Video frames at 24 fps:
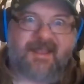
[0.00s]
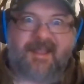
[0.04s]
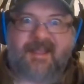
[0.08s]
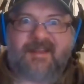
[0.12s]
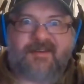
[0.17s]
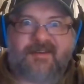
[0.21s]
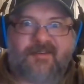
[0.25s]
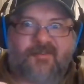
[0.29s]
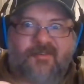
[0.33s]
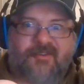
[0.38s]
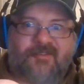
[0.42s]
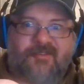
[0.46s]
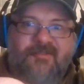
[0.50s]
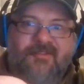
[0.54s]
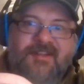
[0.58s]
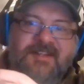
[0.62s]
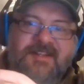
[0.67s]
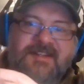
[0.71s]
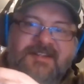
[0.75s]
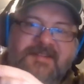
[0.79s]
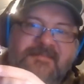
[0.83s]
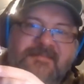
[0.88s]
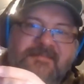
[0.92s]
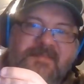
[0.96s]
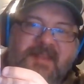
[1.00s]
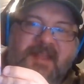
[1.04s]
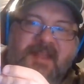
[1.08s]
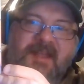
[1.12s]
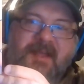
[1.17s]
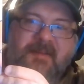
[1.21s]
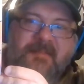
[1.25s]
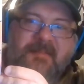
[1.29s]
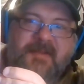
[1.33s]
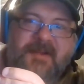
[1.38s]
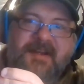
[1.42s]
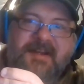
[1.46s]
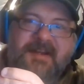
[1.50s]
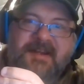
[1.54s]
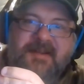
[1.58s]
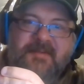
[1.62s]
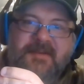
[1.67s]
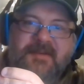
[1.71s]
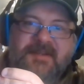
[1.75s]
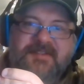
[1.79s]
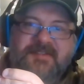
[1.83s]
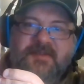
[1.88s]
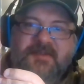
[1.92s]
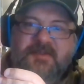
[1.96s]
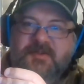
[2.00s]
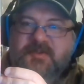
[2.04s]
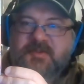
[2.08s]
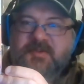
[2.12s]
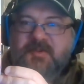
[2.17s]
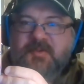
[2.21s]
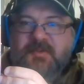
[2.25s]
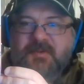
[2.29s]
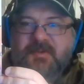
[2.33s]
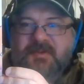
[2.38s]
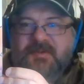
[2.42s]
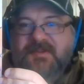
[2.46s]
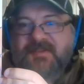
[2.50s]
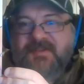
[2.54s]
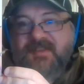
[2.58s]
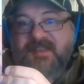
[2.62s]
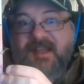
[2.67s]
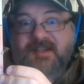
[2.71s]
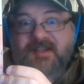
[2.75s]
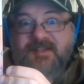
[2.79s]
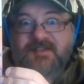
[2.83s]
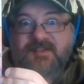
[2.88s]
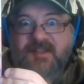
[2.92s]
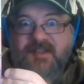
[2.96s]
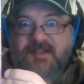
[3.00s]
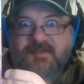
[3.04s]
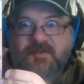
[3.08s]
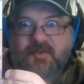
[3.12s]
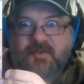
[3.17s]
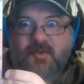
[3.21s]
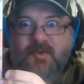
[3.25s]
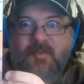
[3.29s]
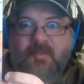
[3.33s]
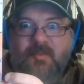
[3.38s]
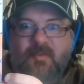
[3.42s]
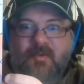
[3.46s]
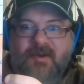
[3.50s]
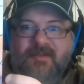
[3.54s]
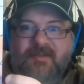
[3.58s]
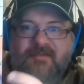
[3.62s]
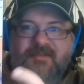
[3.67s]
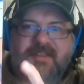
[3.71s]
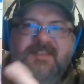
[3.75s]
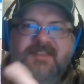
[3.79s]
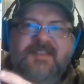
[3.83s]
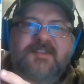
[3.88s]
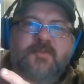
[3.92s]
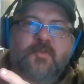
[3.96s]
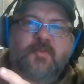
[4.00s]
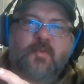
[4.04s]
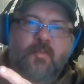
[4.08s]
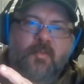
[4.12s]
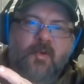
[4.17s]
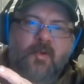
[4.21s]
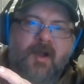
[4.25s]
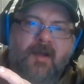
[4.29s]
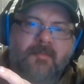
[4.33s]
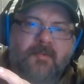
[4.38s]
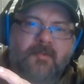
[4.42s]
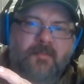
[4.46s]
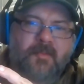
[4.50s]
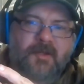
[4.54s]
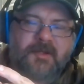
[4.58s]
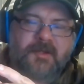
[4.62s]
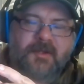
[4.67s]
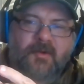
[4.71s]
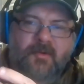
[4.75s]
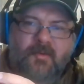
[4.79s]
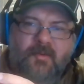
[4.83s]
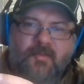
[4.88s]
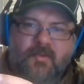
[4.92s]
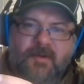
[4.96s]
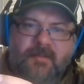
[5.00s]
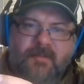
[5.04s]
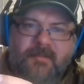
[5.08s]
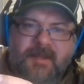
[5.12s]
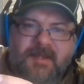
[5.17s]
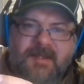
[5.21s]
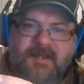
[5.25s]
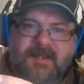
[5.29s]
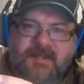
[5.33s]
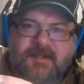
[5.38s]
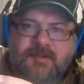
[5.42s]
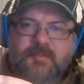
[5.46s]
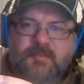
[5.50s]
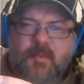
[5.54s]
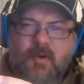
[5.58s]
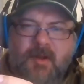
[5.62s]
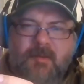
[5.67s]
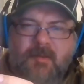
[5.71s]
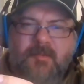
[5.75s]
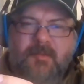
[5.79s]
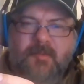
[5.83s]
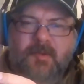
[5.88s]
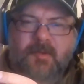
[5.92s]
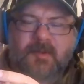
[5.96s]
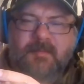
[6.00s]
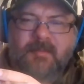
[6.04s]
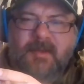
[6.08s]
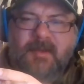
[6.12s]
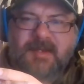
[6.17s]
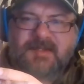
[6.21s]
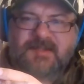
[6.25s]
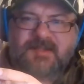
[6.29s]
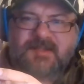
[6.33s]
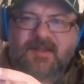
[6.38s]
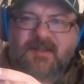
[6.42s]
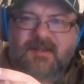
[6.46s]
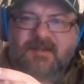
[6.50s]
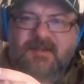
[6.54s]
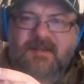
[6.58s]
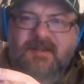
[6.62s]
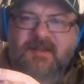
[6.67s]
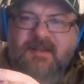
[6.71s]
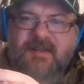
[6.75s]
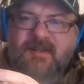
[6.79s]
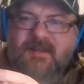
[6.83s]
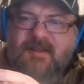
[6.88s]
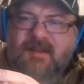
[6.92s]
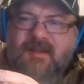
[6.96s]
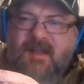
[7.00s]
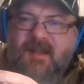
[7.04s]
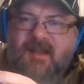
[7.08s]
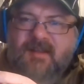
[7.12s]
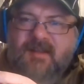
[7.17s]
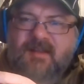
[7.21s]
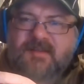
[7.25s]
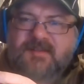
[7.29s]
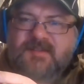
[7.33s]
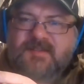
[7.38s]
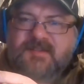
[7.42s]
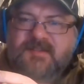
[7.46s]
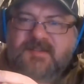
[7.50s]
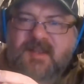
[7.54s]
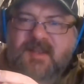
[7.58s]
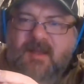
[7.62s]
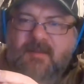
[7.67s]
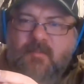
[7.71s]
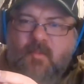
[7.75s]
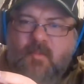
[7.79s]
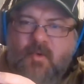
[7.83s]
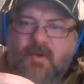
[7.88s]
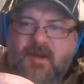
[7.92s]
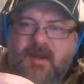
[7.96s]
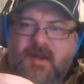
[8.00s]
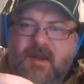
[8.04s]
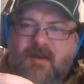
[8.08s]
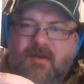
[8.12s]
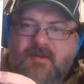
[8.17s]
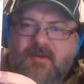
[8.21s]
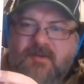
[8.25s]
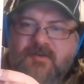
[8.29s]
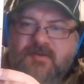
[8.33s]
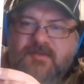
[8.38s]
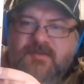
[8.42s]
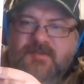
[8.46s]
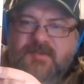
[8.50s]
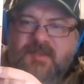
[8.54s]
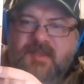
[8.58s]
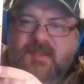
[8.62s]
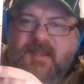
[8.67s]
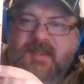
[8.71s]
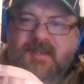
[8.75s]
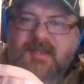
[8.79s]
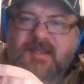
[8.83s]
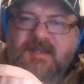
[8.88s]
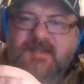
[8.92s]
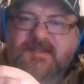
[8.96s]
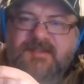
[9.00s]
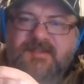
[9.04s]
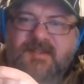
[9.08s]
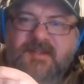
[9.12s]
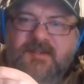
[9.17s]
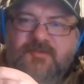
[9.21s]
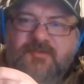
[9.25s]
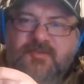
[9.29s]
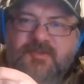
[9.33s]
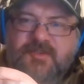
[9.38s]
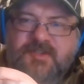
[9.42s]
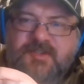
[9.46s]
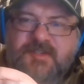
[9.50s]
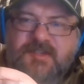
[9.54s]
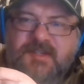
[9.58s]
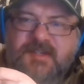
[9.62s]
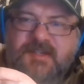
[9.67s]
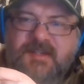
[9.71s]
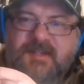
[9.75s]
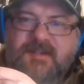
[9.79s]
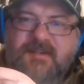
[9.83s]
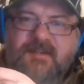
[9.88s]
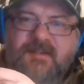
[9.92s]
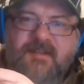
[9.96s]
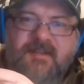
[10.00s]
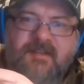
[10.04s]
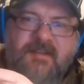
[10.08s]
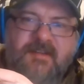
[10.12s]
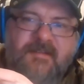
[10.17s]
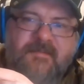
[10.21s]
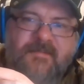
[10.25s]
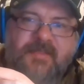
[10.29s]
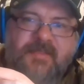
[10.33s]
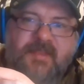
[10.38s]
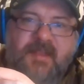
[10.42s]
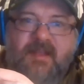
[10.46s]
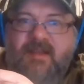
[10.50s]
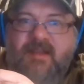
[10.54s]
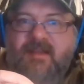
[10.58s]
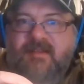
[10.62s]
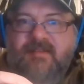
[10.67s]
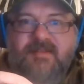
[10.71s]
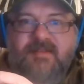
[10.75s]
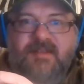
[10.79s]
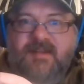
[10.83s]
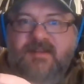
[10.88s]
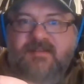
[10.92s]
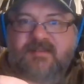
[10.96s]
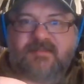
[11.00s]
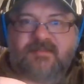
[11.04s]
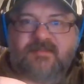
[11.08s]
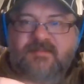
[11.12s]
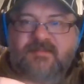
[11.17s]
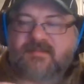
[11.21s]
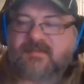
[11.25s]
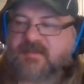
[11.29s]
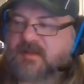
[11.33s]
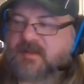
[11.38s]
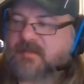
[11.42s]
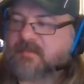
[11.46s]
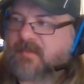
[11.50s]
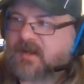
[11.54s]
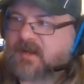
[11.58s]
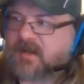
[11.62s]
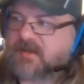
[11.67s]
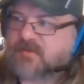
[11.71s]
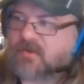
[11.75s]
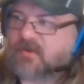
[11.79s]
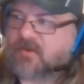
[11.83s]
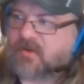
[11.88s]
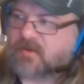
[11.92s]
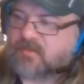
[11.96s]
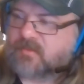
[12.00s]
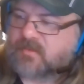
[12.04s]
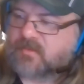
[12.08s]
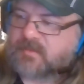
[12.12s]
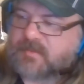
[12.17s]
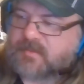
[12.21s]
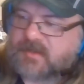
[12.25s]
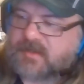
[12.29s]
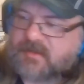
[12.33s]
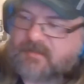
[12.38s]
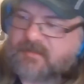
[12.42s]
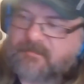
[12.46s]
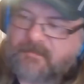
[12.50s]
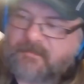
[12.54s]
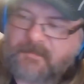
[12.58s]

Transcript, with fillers: I don't know. Uh, but anyways, it looks cool. That's that's the whole point of it. This will probably go to one of my kids, probably my son, because uh, it's got more characters that he's interested in uh, than than my daughter would be.